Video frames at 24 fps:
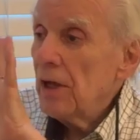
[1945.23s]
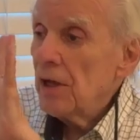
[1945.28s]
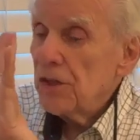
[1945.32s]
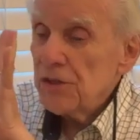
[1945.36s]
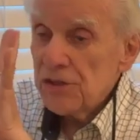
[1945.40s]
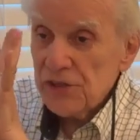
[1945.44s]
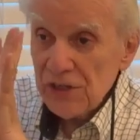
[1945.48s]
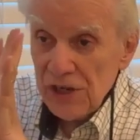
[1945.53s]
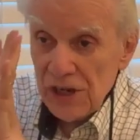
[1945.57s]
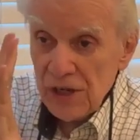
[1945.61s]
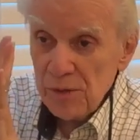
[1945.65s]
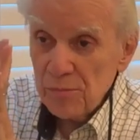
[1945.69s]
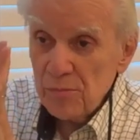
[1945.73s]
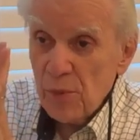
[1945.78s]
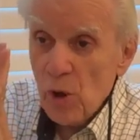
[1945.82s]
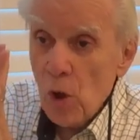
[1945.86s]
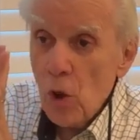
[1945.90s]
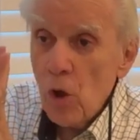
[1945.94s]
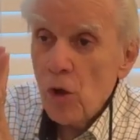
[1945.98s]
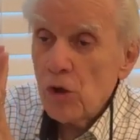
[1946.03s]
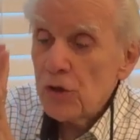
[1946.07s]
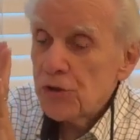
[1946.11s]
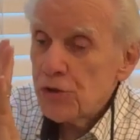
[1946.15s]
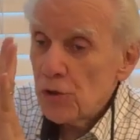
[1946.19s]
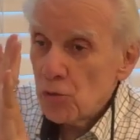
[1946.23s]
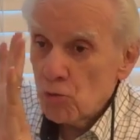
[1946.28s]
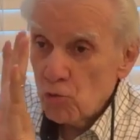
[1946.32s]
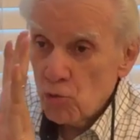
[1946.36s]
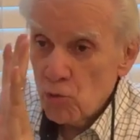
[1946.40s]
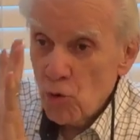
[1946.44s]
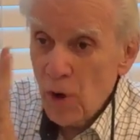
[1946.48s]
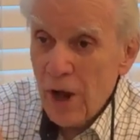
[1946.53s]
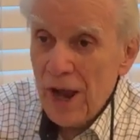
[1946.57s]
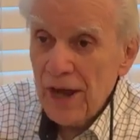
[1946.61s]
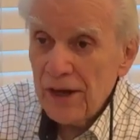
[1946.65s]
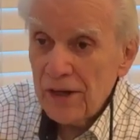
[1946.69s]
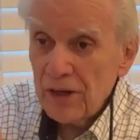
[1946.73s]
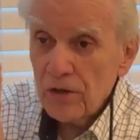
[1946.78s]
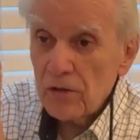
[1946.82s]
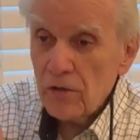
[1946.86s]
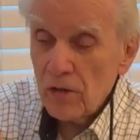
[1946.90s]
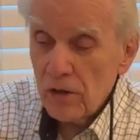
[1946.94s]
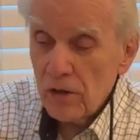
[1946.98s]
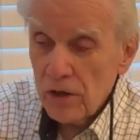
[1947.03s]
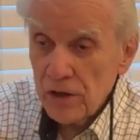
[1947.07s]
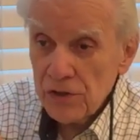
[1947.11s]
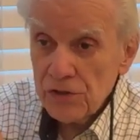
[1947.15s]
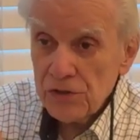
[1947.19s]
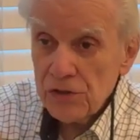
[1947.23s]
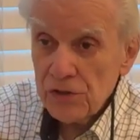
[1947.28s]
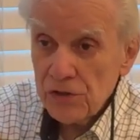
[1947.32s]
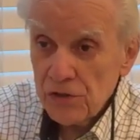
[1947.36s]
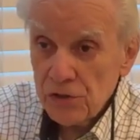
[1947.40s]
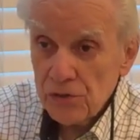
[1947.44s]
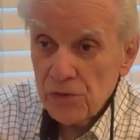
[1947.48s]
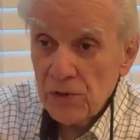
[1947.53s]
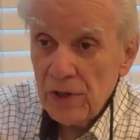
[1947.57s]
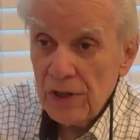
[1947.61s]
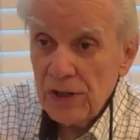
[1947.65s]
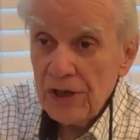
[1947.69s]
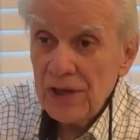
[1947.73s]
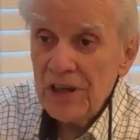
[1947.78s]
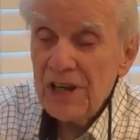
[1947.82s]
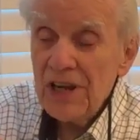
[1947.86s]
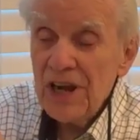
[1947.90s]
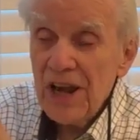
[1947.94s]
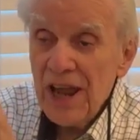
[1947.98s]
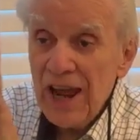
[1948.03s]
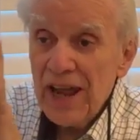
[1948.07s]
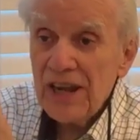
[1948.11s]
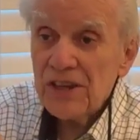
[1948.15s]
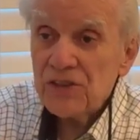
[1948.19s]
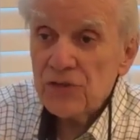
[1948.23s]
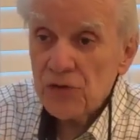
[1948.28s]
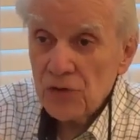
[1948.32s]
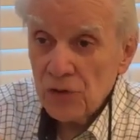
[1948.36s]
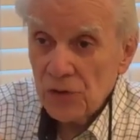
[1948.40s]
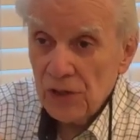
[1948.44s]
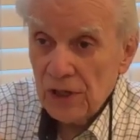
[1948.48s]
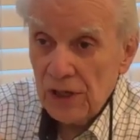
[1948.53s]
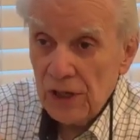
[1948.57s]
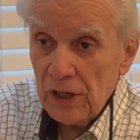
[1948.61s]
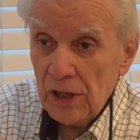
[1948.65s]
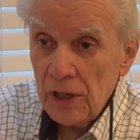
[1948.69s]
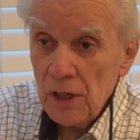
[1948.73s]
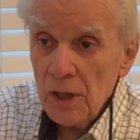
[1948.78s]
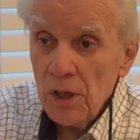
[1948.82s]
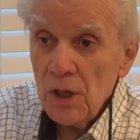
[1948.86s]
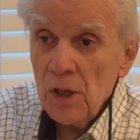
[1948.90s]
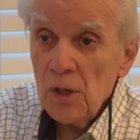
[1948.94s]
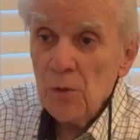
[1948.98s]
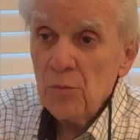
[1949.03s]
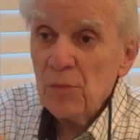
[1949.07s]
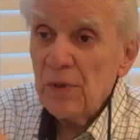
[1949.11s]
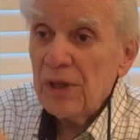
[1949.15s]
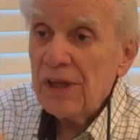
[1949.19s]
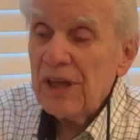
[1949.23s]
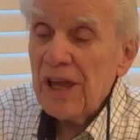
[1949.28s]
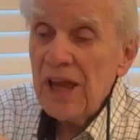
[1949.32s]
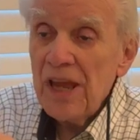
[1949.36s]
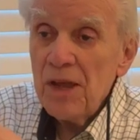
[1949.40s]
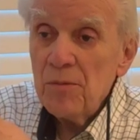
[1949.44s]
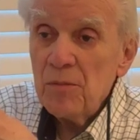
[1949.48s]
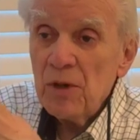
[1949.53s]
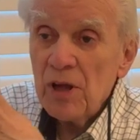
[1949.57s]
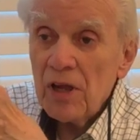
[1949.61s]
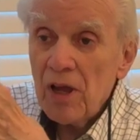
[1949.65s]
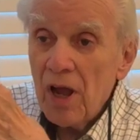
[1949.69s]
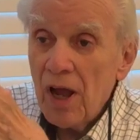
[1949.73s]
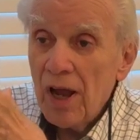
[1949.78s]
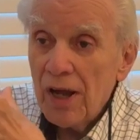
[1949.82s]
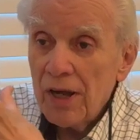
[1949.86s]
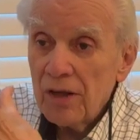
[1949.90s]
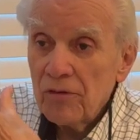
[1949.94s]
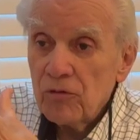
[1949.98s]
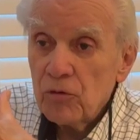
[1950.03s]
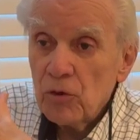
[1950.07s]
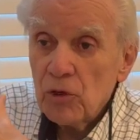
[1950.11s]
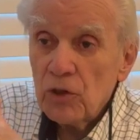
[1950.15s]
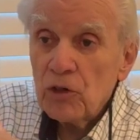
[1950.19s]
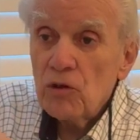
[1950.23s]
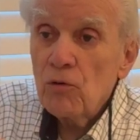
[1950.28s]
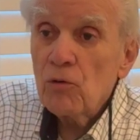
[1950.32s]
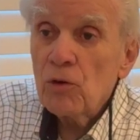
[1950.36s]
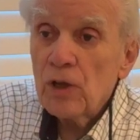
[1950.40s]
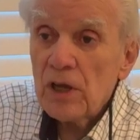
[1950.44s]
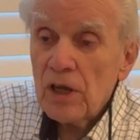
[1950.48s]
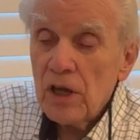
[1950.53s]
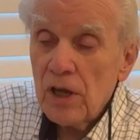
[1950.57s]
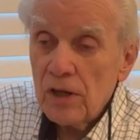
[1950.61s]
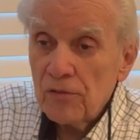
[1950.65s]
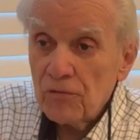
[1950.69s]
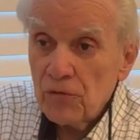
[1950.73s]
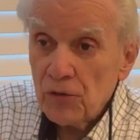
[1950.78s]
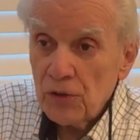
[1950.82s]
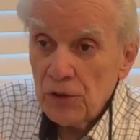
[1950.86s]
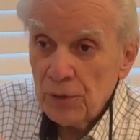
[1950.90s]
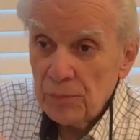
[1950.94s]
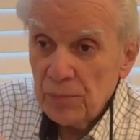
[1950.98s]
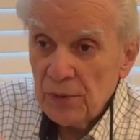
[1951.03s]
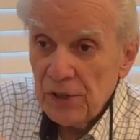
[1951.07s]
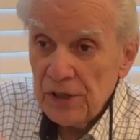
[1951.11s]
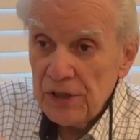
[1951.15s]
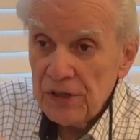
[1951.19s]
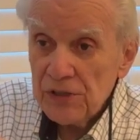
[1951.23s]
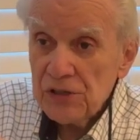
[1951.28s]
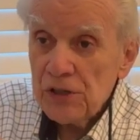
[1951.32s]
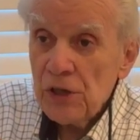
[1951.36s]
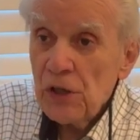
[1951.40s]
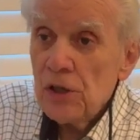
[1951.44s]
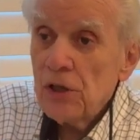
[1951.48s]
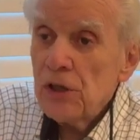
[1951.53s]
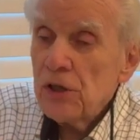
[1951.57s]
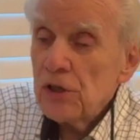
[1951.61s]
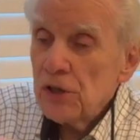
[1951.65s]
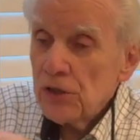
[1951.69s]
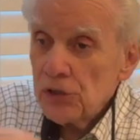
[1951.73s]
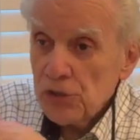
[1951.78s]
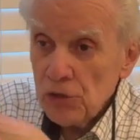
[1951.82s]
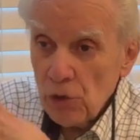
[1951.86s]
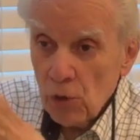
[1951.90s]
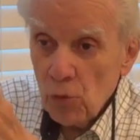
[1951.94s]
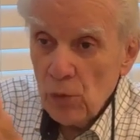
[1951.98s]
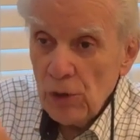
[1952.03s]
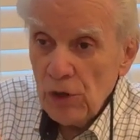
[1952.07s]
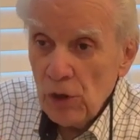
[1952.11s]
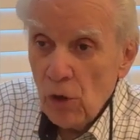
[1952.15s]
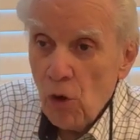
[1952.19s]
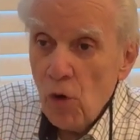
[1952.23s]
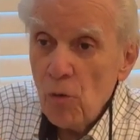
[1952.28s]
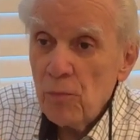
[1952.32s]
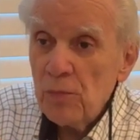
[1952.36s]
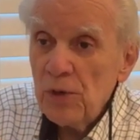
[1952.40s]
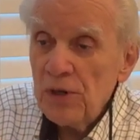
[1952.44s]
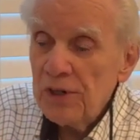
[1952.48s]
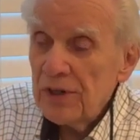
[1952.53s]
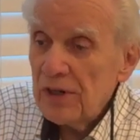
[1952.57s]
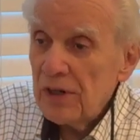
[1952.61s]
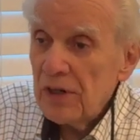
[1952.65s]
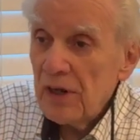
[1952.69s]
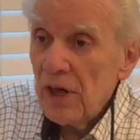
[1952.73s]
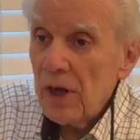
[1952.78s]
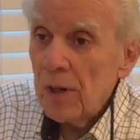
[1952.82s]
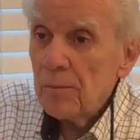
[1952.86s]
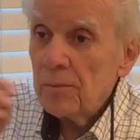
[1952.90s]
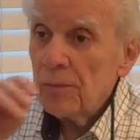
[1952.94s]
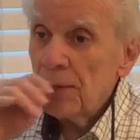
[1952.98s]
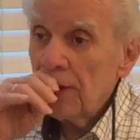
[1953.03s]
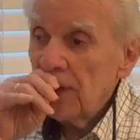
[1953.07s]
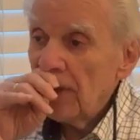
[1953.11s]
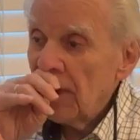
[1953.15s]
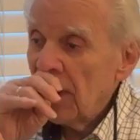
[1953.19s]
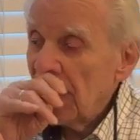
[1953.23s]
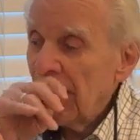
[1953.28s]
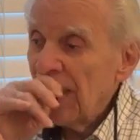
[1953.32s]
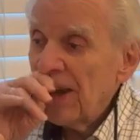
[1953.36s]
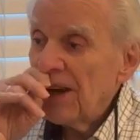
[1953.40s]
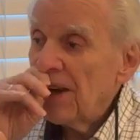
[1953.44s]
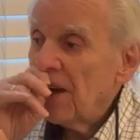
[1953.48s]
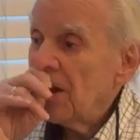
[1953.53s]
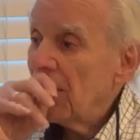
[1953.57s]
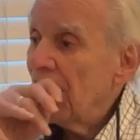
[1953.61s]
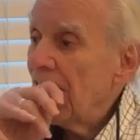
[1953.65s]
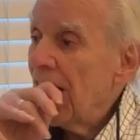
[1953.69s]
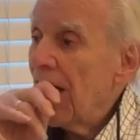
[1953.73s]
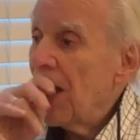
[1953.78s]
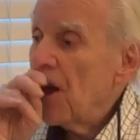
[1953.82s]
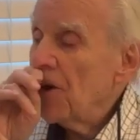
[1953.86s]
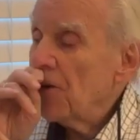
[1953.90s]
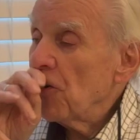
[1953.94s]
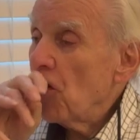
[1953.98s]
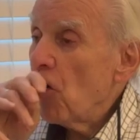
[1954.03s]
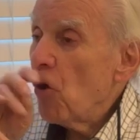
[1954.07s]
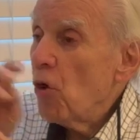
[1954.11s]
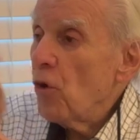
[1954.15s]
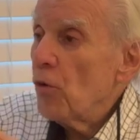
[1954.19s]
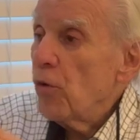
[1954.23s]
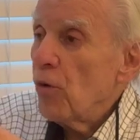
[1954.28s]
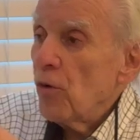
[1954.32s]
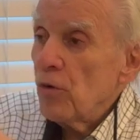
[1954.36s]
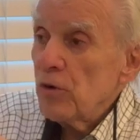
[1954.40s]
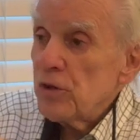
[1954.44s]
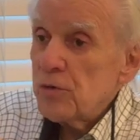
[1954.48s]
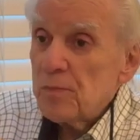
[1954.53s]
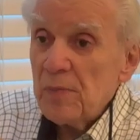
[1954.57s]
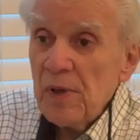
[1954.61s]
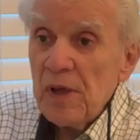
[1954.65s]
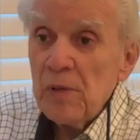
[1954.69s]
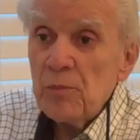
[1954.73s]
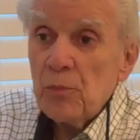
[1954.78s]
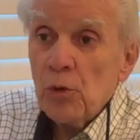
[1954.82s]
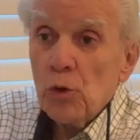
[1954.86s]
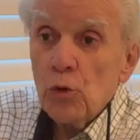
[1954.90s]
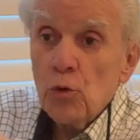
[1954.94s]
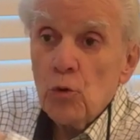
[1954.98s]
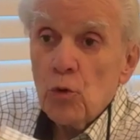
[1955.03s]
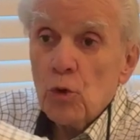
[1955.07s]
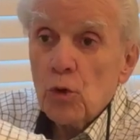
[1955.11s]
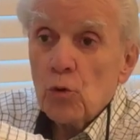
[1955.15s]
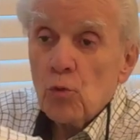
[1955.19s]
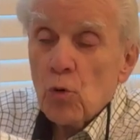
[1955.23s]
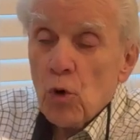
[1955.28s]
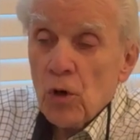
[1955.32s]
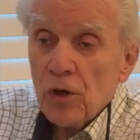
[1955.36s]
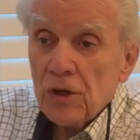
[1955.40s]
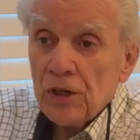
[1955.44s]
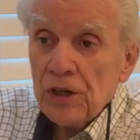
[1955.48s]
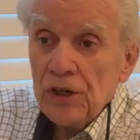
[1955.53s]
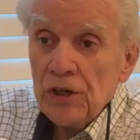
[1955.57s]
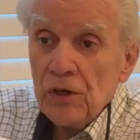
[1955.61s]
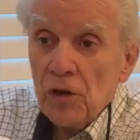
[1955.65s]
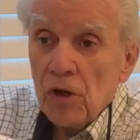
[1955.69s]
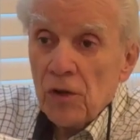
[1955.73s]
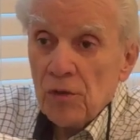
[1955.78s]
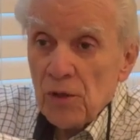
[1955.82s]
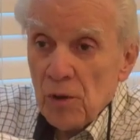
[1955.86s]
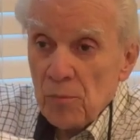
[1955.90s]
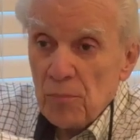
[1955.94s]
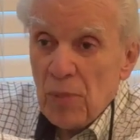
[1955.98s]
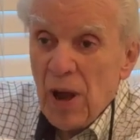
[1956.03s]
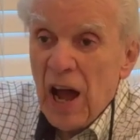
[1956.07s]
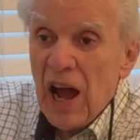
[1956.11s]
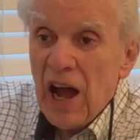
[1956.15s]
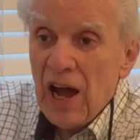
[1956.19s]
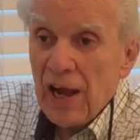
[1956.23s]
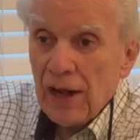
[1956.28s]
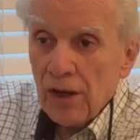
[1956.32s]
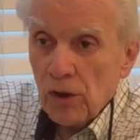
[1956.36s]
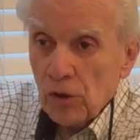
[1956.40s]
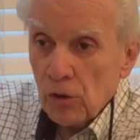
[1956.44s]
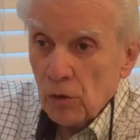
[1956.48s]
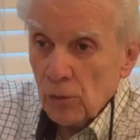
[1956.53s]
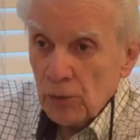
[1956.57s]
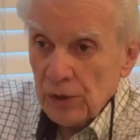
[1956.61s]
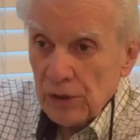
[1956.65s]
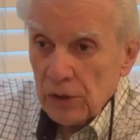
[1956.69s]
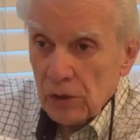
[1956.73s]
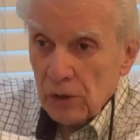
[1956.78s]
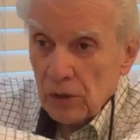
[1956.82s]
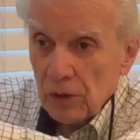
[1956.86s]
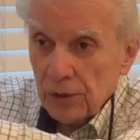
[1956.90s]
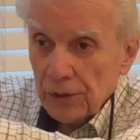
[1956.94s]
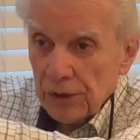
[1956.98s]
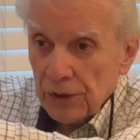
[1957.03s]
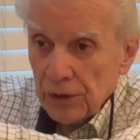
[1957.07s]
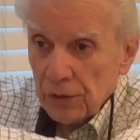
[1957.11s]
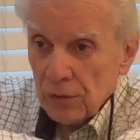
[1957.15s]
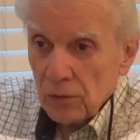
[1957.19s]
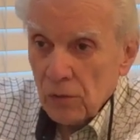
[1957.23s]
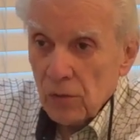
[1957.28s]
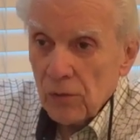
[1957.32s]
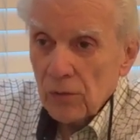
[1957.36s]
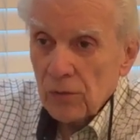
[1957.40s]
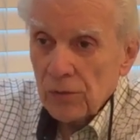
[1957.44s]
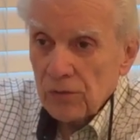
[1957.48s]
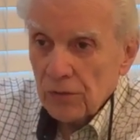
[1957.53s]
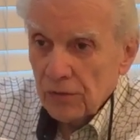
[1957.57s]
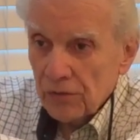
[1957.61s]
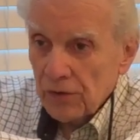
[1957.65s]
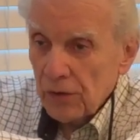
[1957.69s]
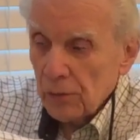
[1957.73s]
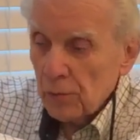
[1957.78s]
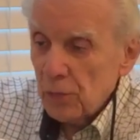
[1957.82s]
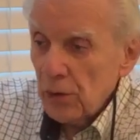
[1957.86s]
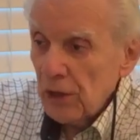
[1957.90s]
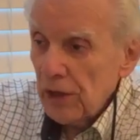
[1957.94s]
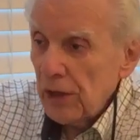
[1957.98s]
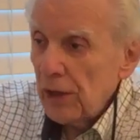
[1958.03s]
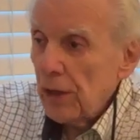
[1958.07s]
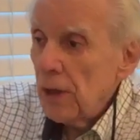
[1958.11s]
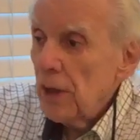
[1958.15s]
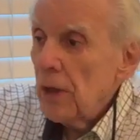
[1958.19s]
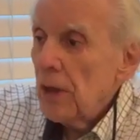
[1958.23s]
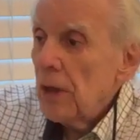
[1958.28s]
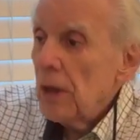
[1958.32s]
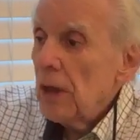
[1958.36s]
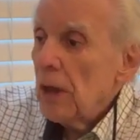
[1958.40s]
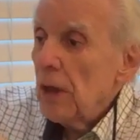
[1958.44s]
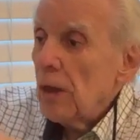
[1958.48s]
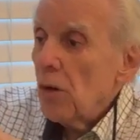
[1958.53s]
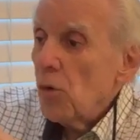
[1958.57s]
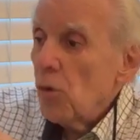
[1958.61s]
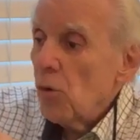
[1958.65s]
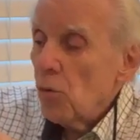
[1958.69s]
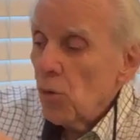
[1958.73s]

St. Paul's, right across the street, naturally became a kind of recovery place. So we opened it up and allowed all those people who were working on the pile, we called it, all the debris, mm-hmm.